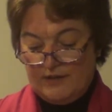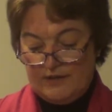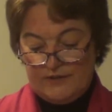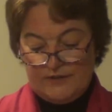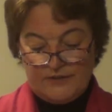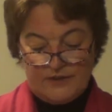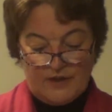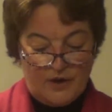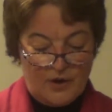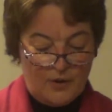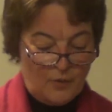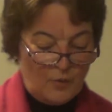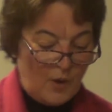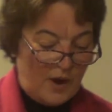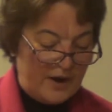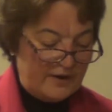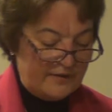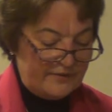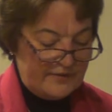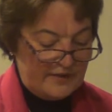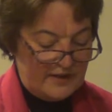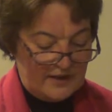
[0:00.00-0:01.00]
So
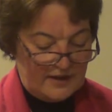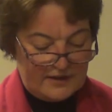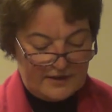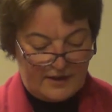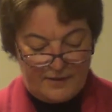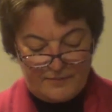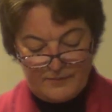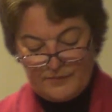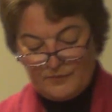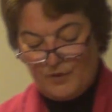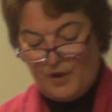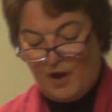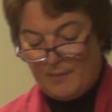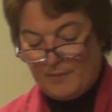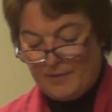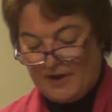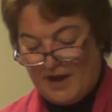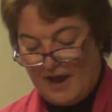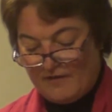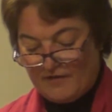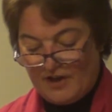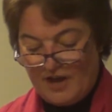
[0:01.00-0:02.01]
I'm
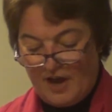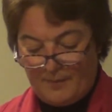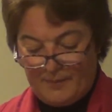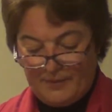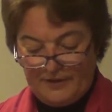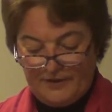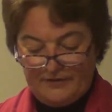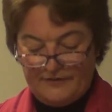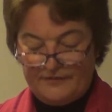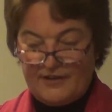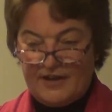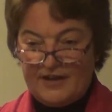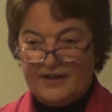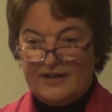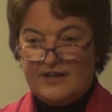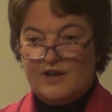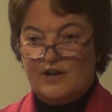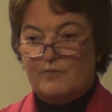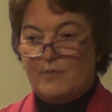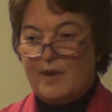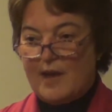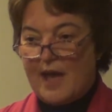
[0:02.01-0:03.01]
going to have a couple of,
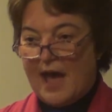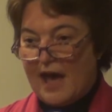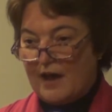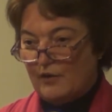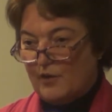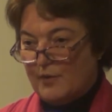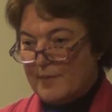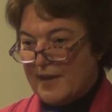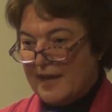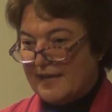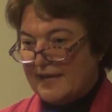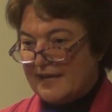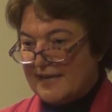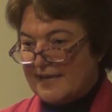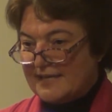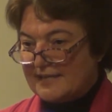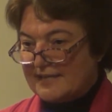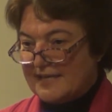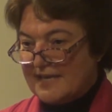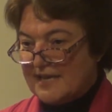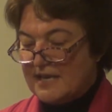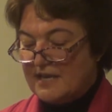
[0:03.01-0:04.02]
how do we make it
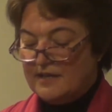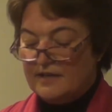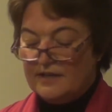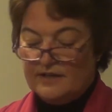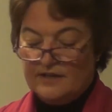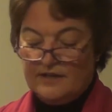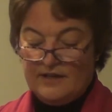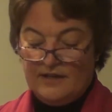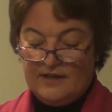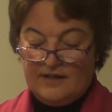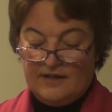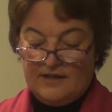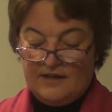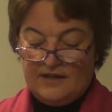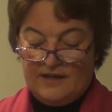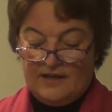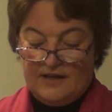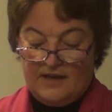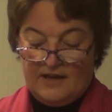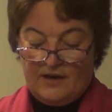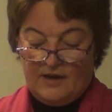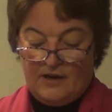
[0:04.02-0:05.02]
easy?
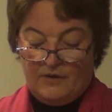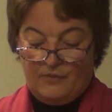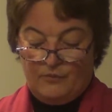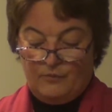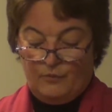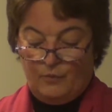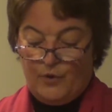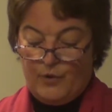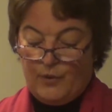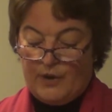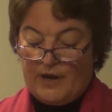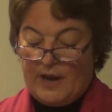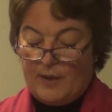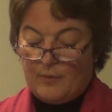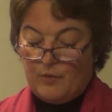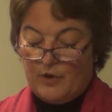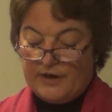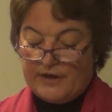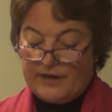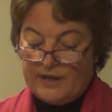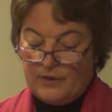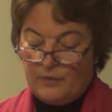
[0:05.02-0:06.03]
When I'm
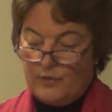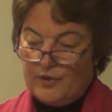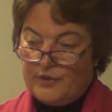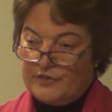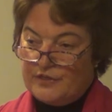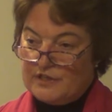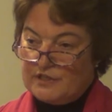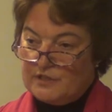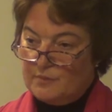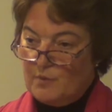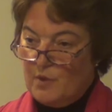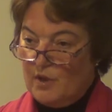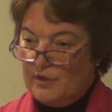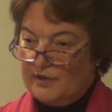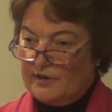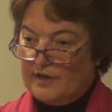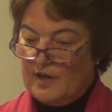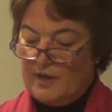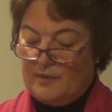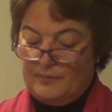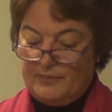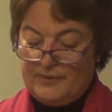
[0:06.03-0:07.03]
working with the
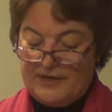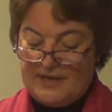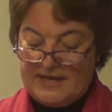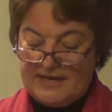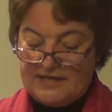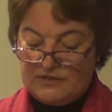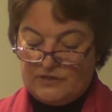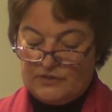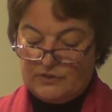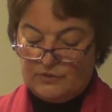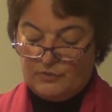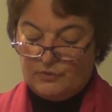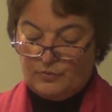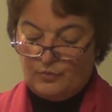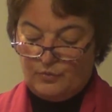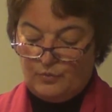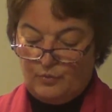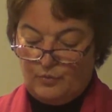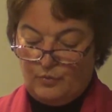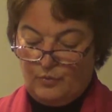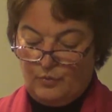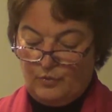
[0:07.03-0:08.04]
smaller companies,
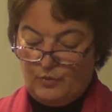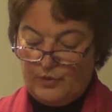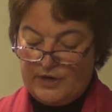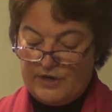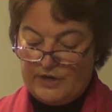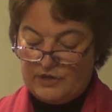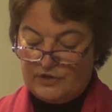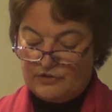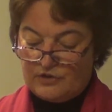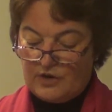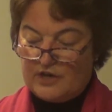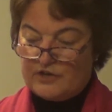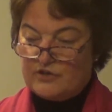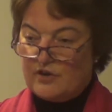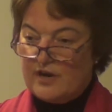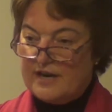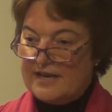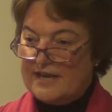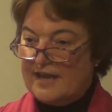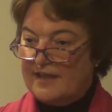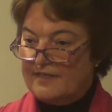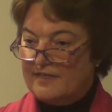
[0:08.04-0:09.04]
I
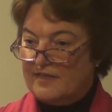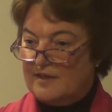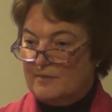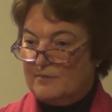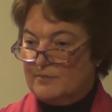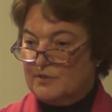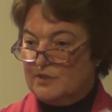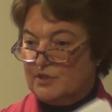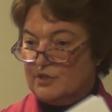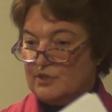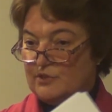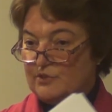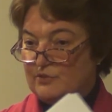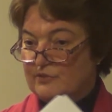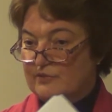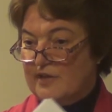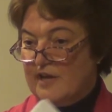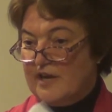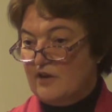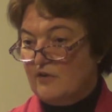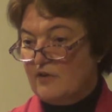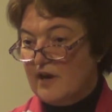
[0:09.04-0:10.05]
try to get them to
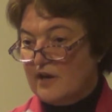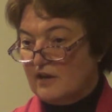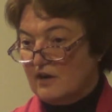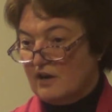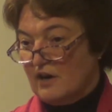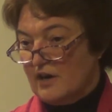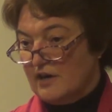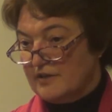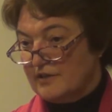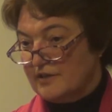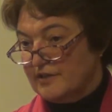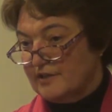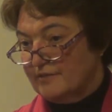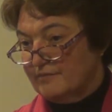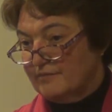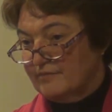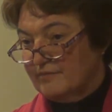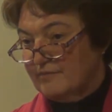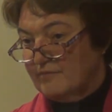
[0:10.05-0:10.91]
take credit cards.